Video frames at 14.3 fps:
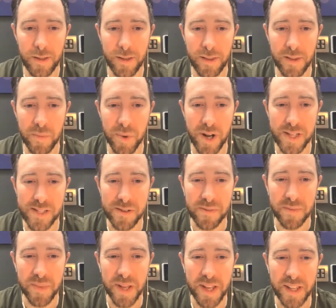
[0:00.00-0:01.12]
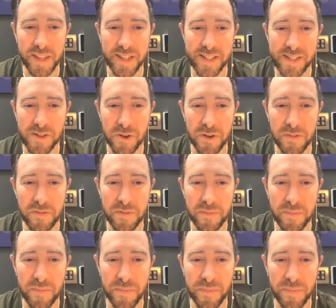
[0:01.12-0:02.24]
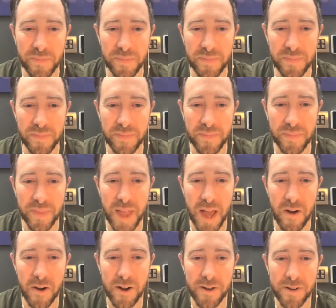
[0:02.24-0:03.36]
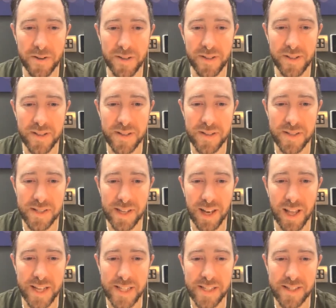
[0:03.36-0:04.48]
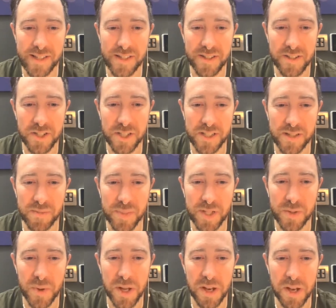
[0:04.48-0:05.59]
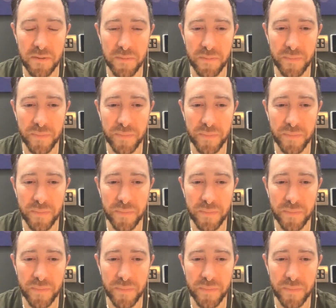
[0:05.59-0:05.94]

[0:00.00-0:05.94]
the present being this sort of narrow slice just between